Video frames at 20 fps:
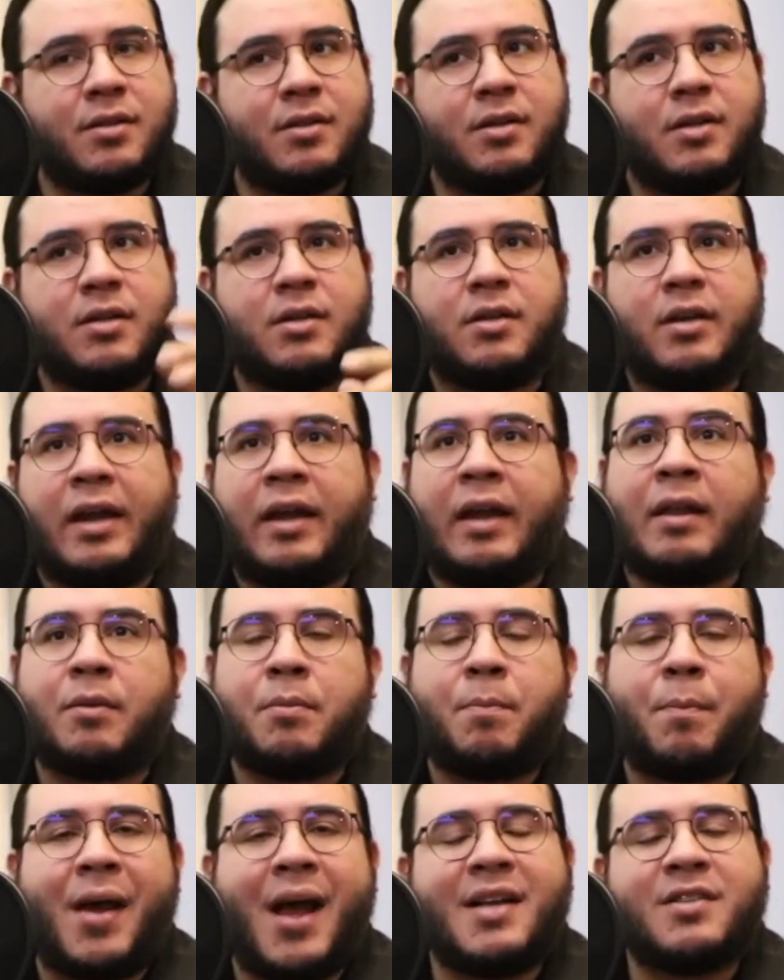in
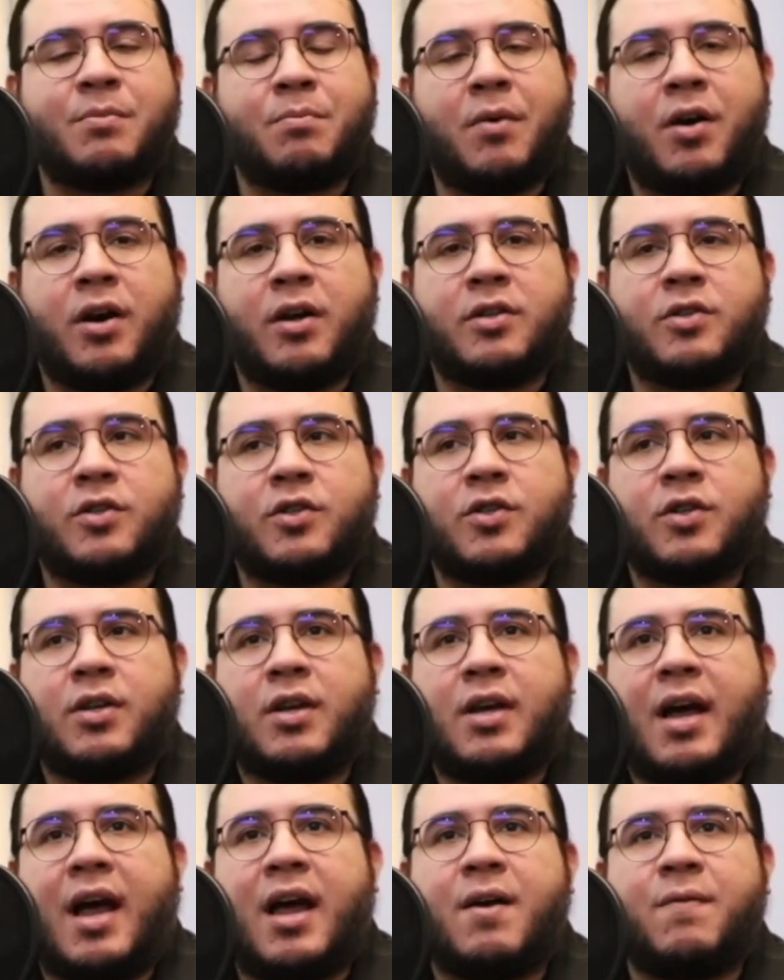the past months,
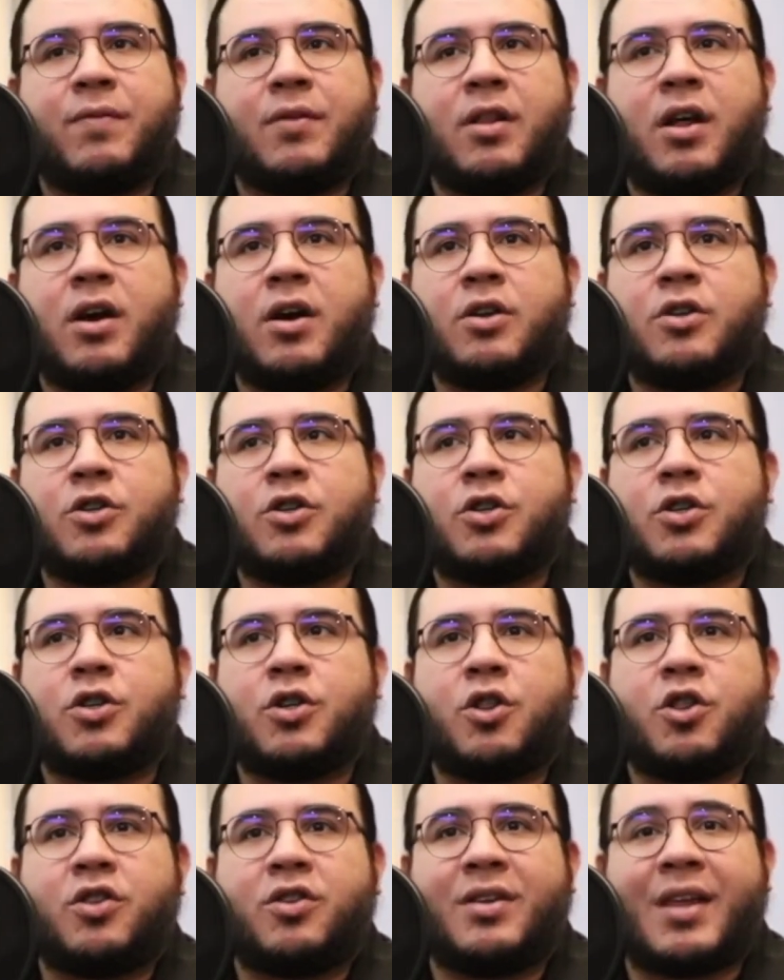I've
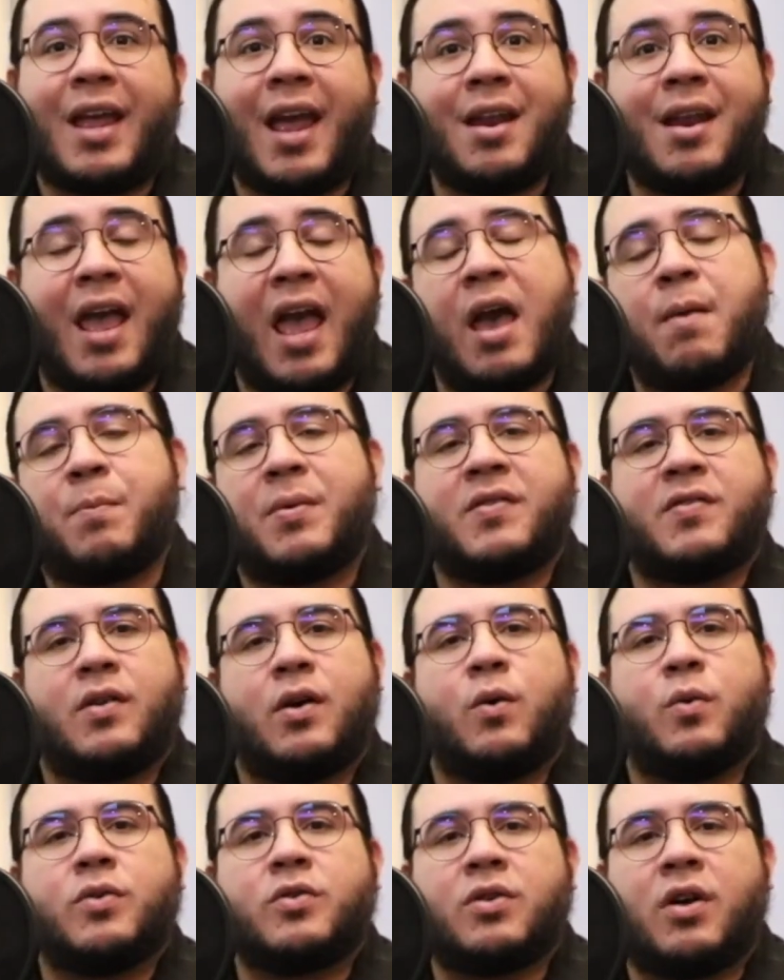launched 10
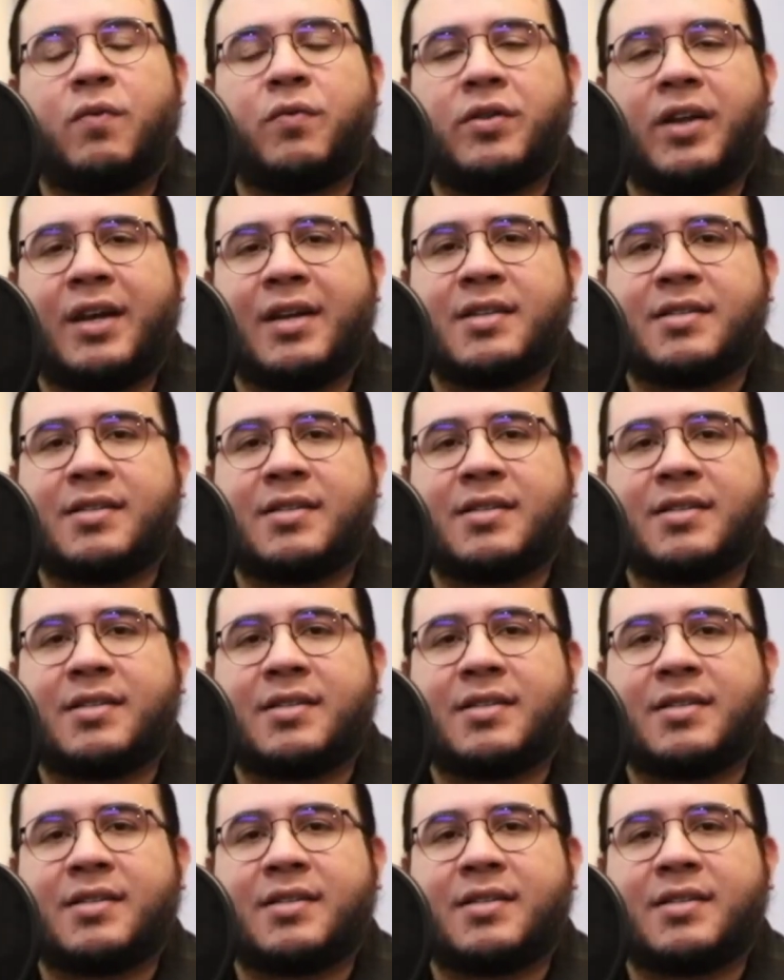episodes of Data